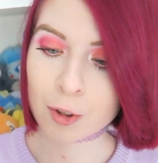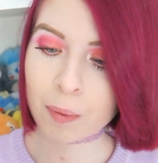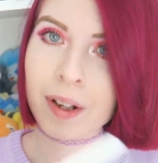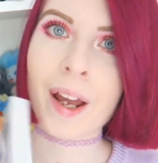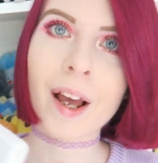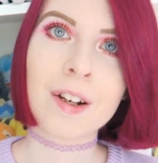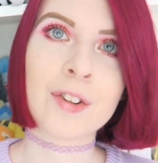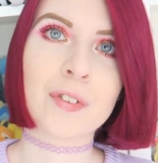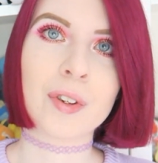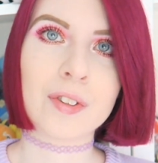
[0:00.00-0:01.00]
and it's by Atlas,
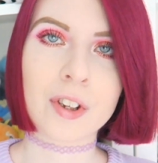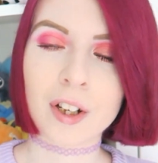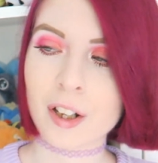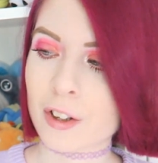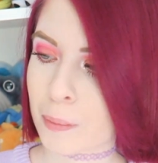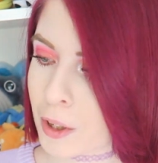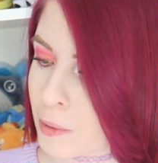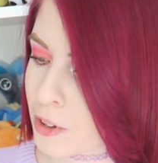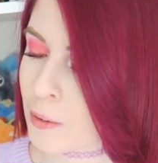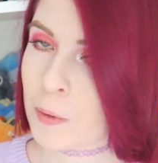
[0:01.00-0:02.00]
for God's sake. Like, it's by the
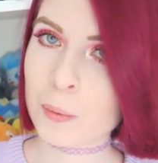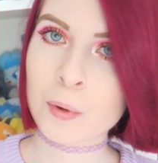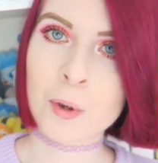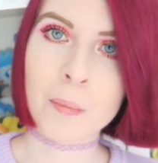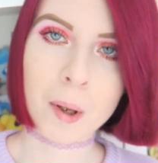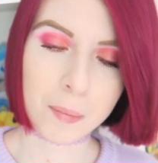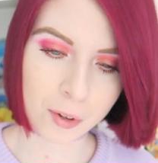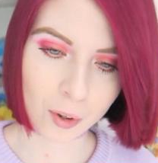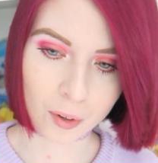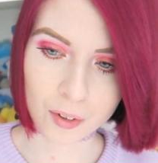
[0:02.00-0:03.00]
same people who made
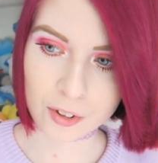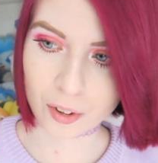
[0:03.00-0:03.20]
Persona,